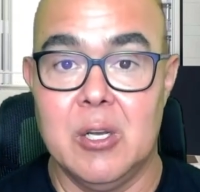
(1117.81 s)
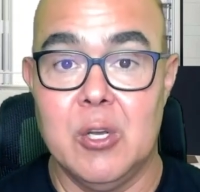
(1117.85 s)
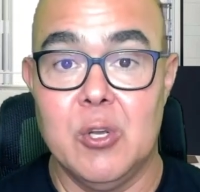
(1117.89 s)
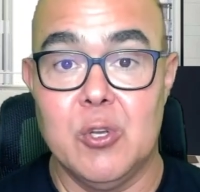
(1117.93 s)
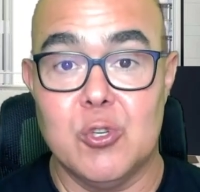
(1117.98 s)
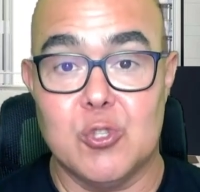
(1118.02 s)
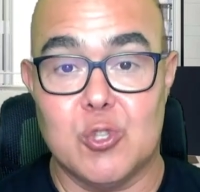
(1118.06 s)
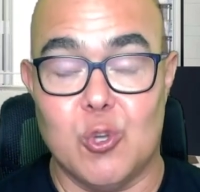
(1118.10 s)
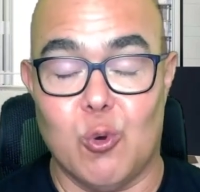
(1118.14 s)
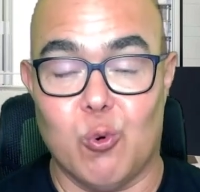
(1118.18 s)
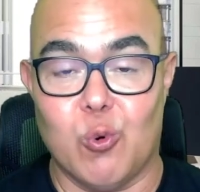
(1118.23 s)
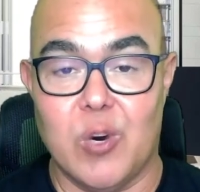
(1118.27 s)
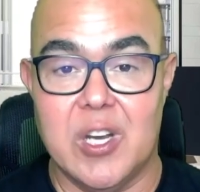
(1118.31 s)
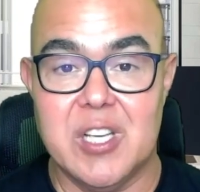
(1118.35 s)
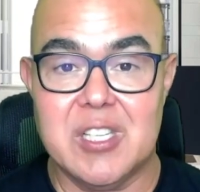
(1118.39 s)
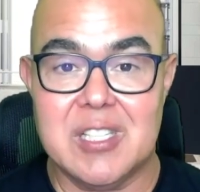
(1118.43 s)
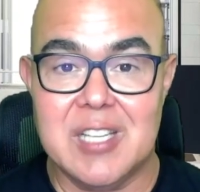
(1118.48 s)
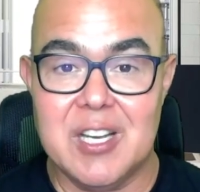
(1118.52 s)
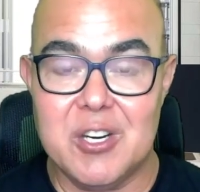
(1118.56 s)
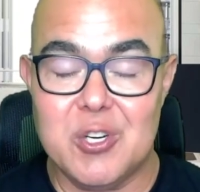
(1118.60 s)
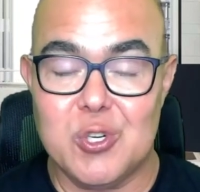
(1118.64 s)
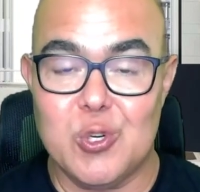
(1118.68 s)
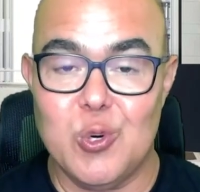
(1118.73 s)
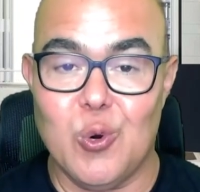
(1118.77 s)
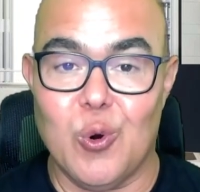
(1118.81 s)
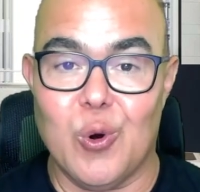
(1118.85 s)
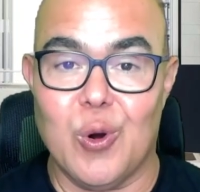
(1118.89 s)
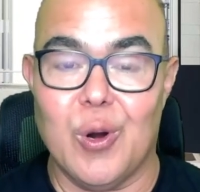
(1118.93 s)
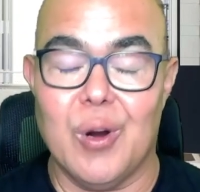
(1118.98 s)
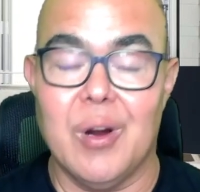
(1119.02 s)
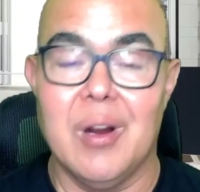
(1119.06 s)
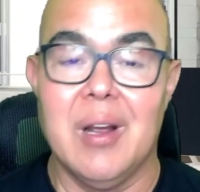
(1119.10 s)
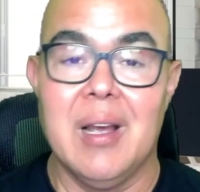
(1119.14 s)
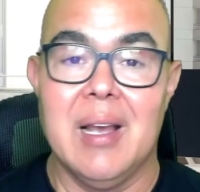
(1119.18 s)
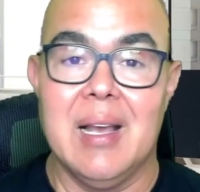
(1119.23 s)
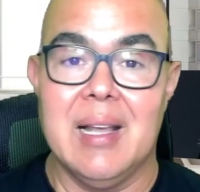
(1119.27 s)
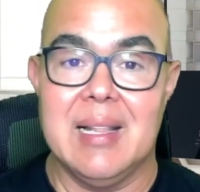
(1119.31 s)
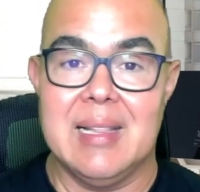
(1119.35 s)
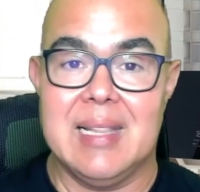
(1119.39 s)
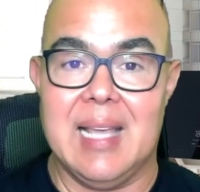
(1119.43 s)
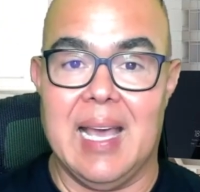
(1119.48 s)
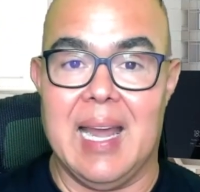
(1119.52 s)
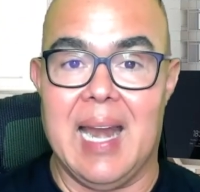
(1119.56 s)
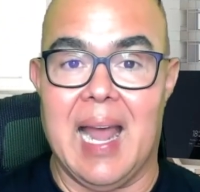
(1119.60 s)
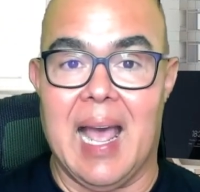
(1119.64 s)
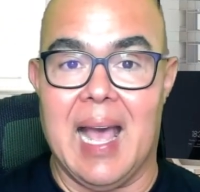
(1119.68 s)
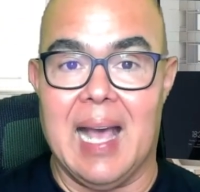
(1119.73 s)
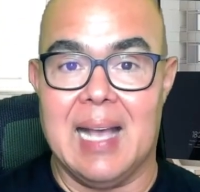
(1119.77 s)
So rest assured
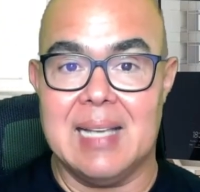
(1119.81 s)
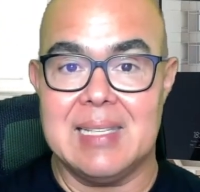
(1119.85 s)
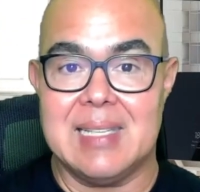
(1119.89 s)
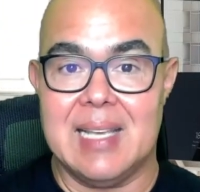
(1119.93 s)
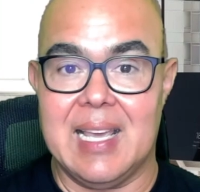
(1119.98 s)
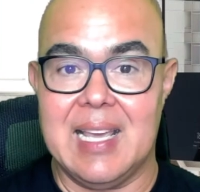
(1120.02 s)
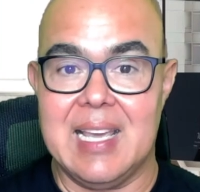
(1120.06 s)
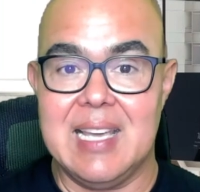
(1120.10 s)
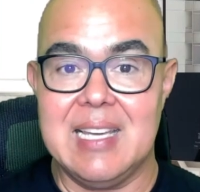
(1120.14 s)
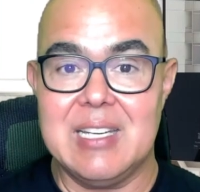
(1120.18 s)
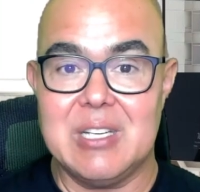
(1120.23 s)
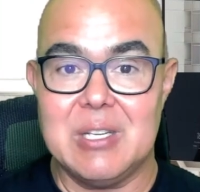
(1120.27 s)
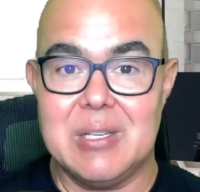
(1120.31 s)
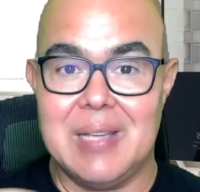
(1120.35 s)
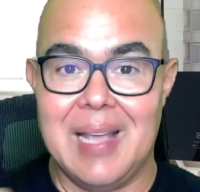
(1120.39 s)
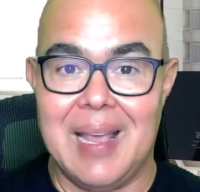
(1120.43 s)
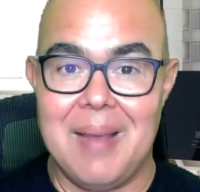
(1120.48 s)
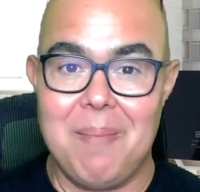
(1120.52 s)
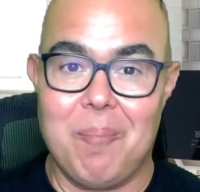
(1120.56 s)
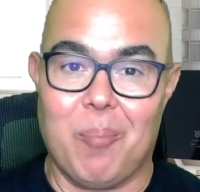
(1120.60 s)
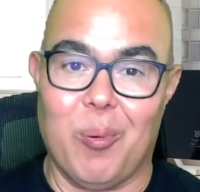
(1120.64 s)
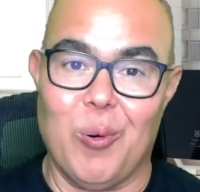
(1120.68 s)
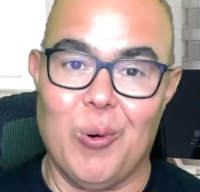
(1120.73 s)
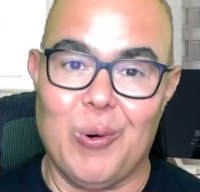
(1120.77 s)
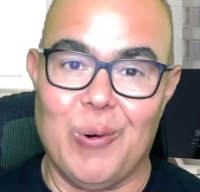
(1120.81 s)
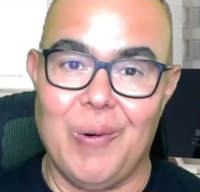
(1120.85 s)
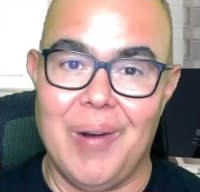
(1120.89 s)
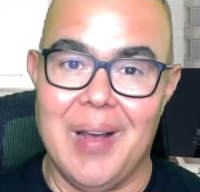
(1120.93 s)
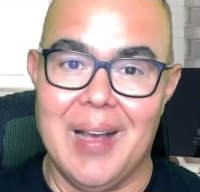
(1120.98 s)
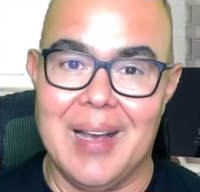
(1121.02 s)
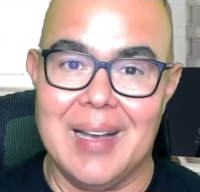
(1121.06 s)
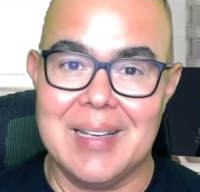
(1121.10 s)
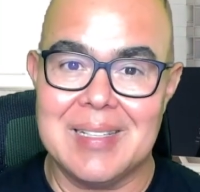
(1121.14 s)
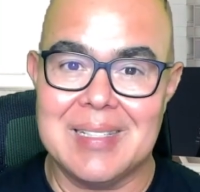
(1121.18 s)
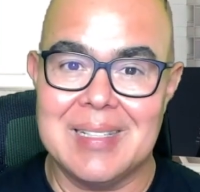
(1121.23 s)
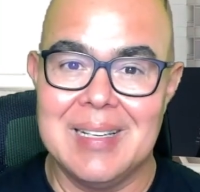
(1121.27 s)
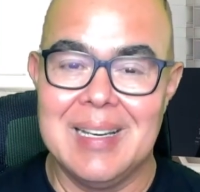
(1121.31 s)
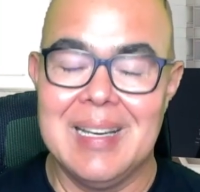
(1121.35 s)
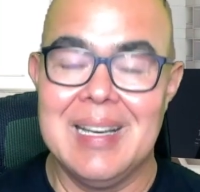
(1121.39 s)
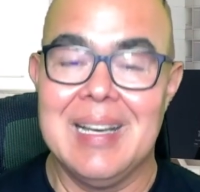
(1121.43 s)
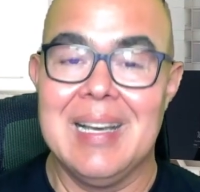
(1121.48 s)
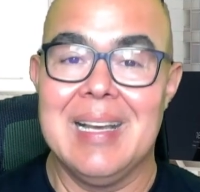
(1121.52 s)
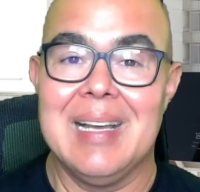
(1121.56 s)
that as each day progresses,